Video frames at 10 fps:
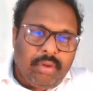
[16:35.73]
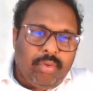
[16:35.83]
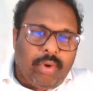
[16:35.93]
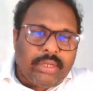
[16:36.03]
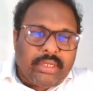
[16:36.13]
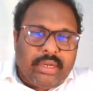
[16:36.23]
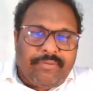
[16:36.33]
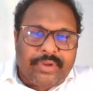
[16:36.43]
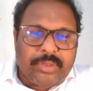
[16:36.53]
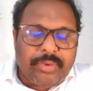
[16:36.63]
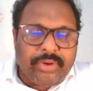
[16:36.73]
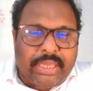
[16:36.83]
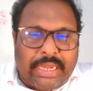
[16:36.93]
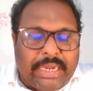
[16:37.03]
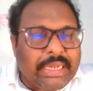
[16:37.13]
What is the difference between
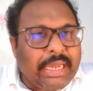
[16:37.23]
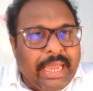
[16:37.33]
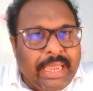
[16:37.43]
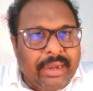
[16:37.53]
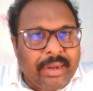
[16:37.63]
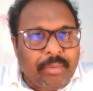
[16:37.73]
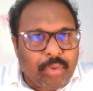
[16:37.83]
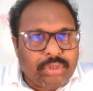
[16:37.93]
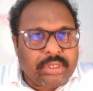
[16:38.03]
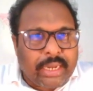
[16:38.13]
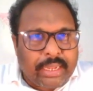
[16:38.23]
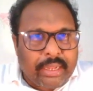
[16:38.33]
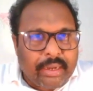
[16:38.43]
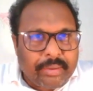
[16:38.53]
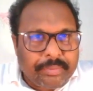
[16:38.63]
critical angle and Brewster angle?